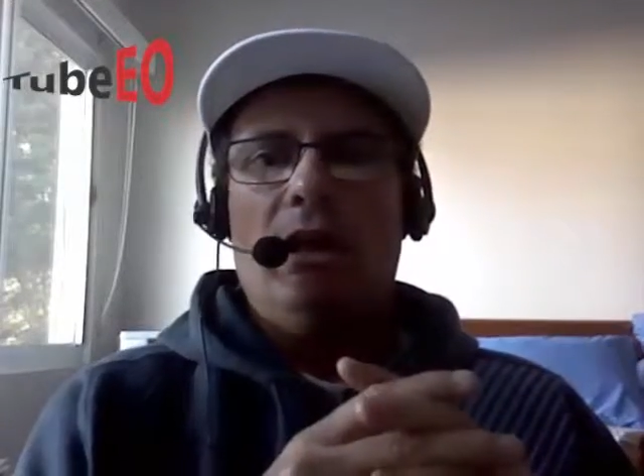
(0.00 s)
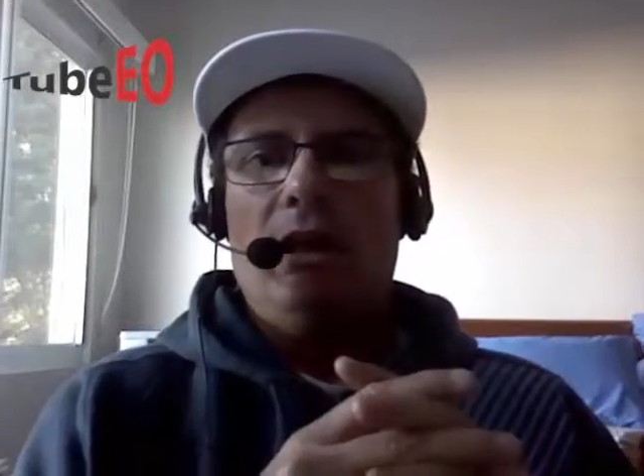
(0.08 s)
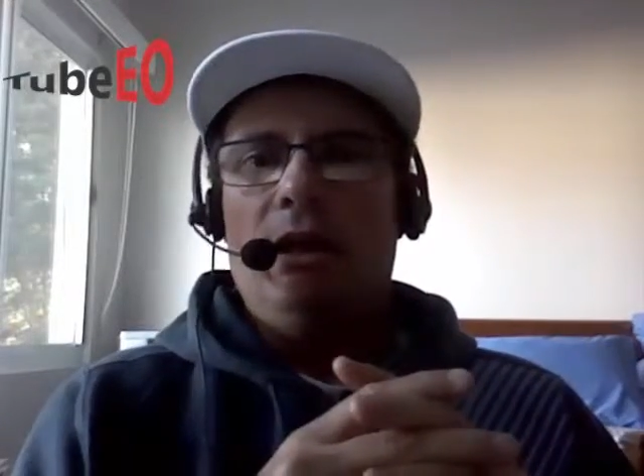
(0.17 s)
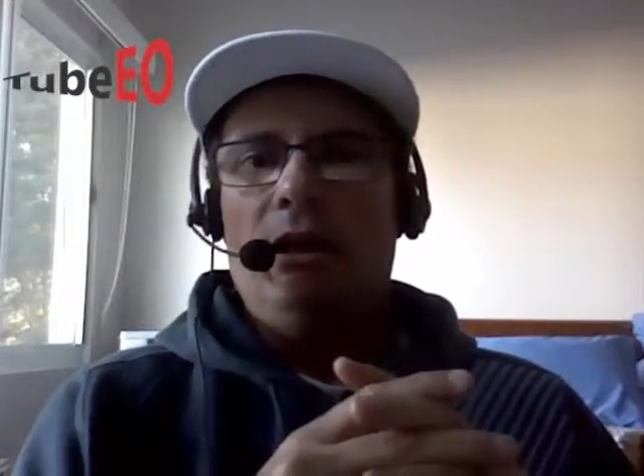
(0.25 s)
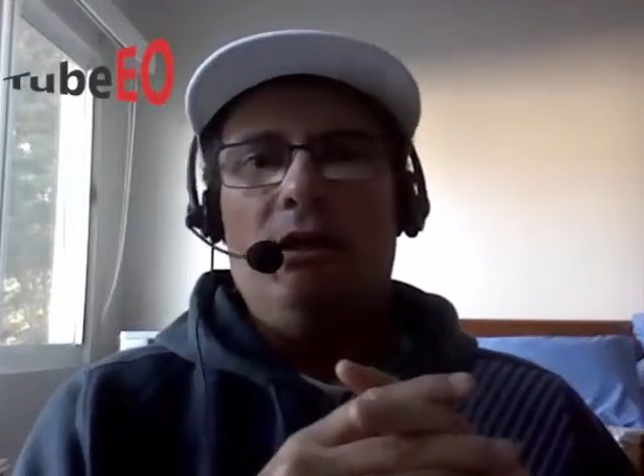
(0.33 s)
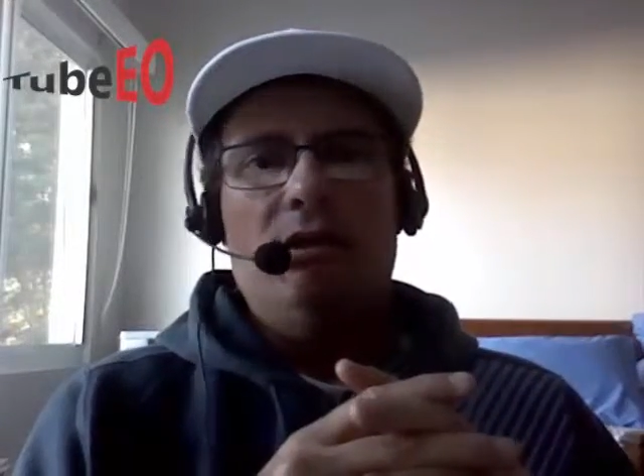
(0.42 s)

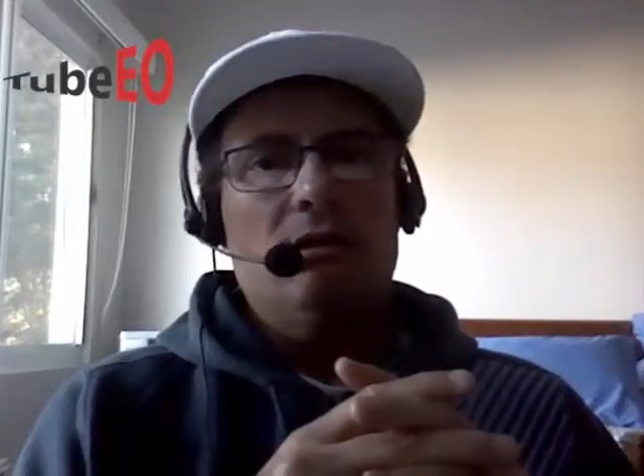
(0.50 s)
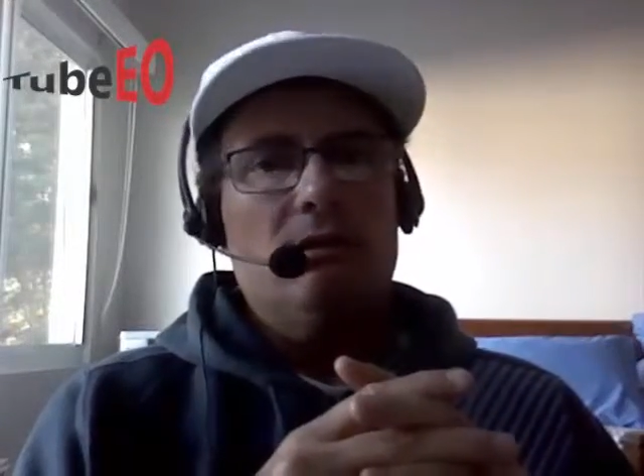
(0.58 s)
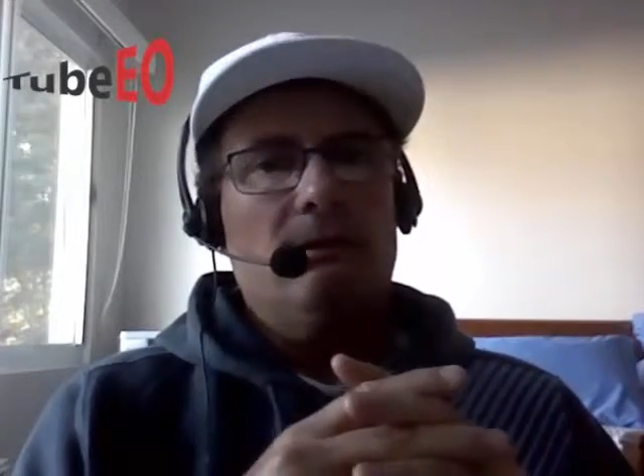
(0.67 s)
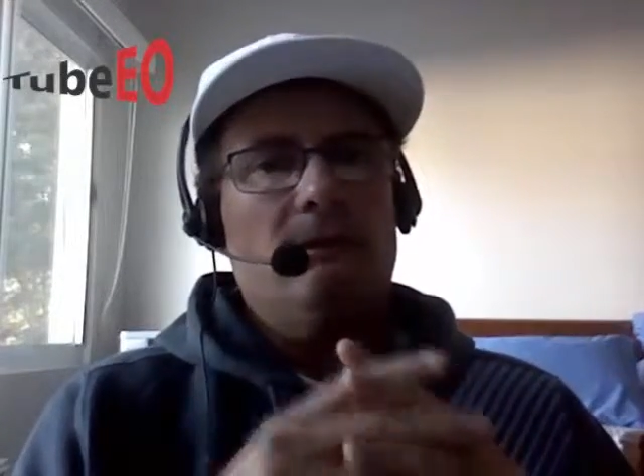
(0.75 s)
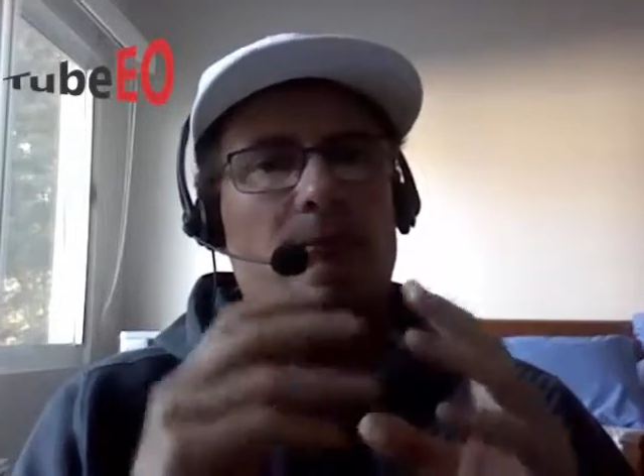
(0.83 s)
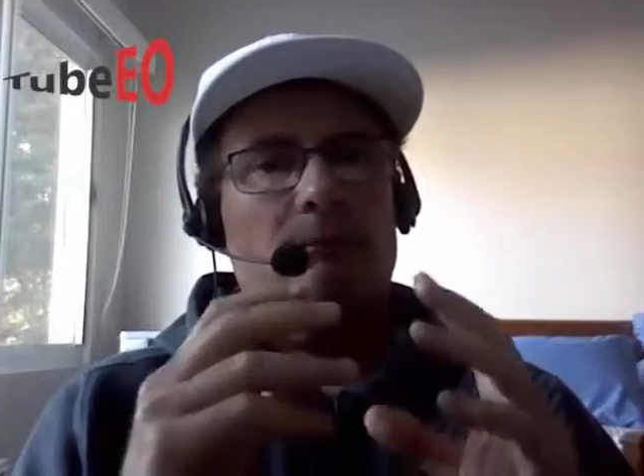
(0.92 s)
and
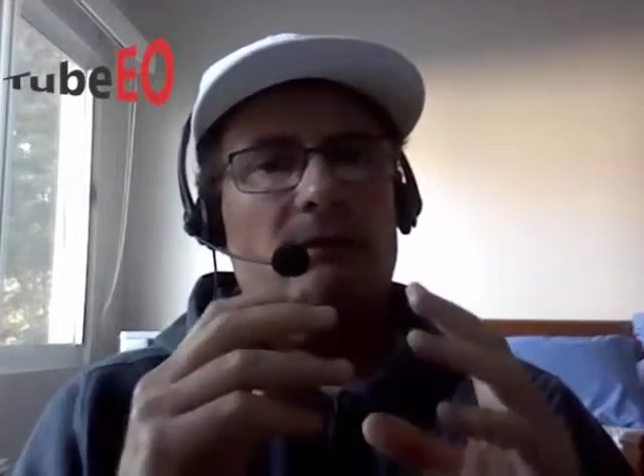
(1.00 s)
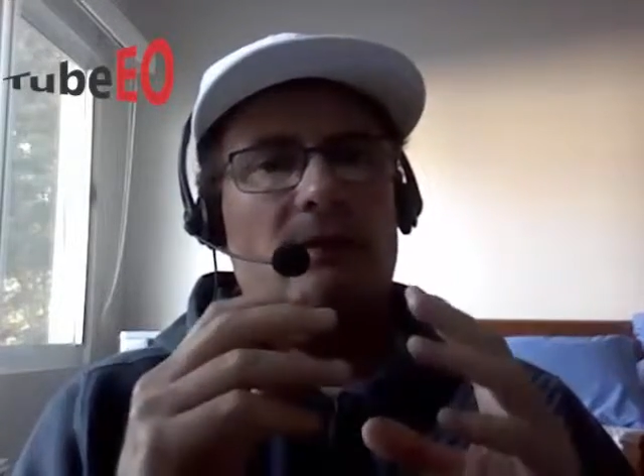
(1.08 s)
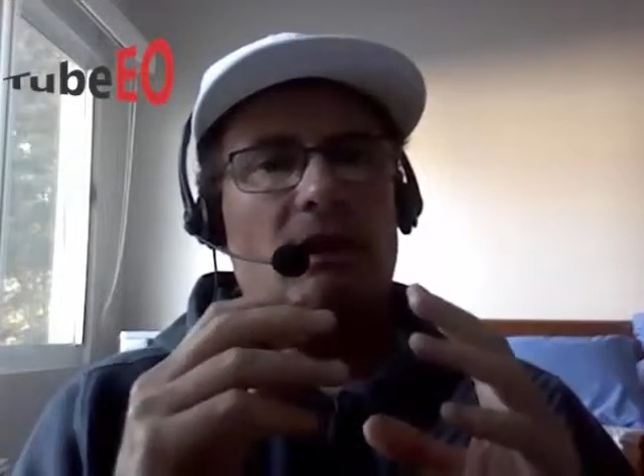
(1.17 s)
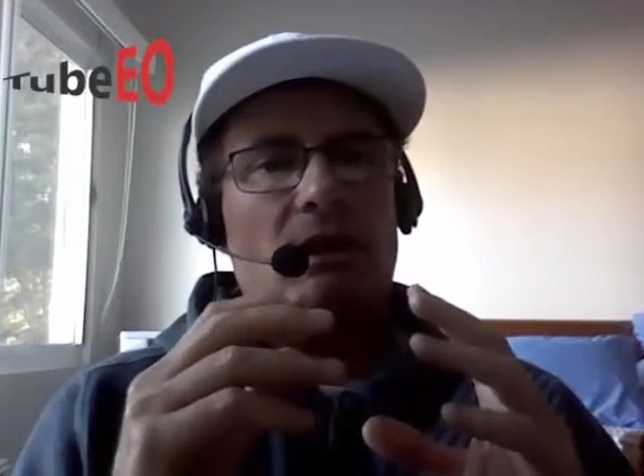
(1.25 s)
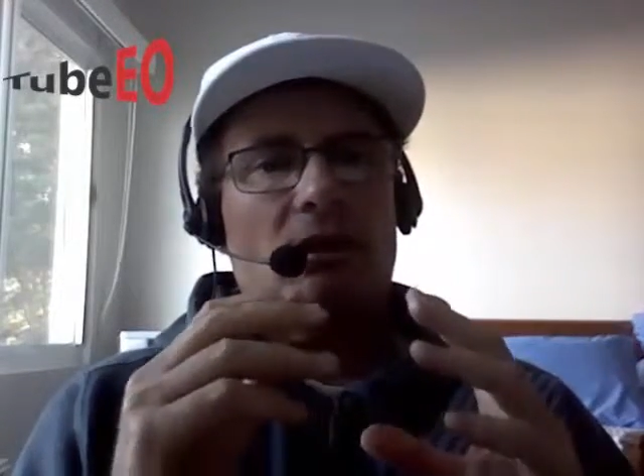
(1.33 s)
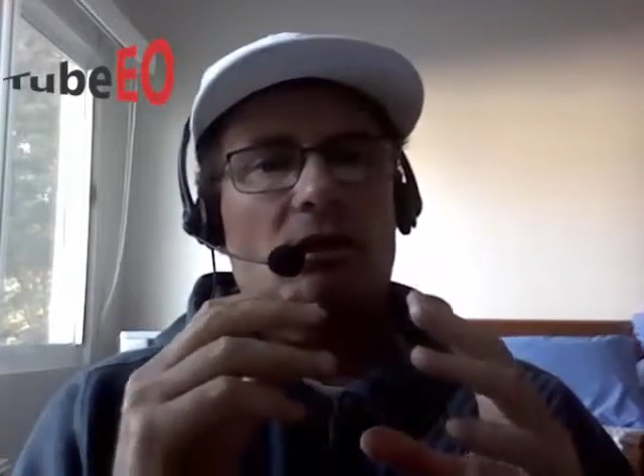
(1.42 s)

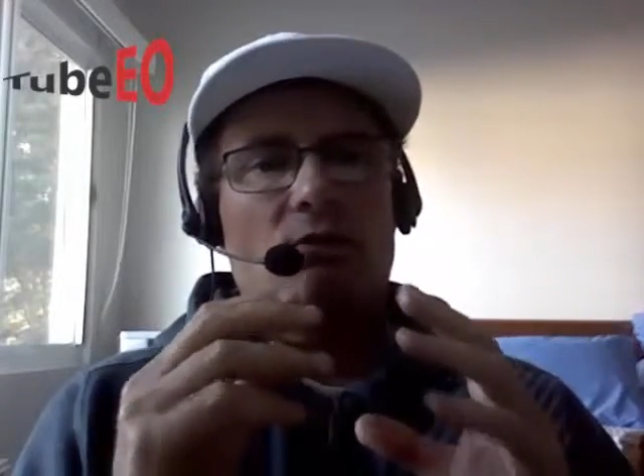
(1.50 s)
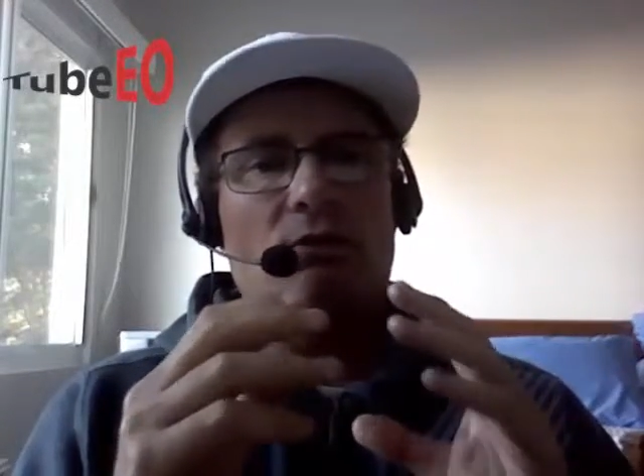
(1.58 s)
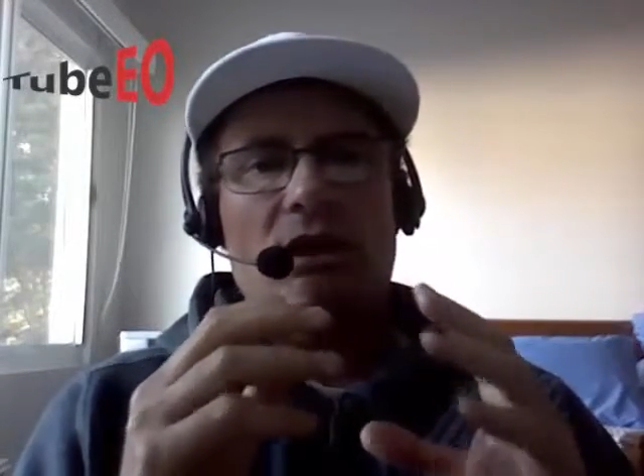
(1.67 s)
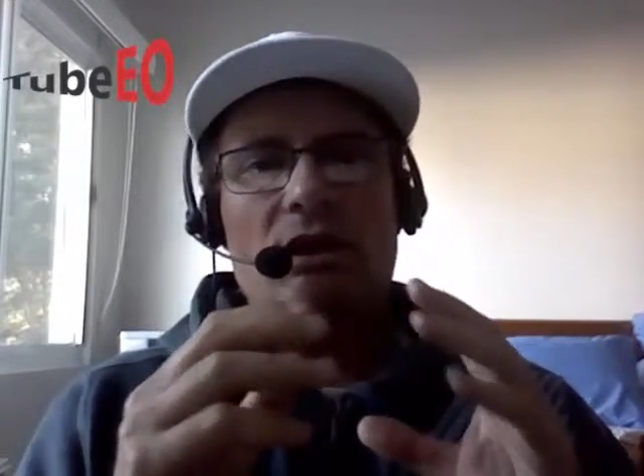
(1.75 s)
you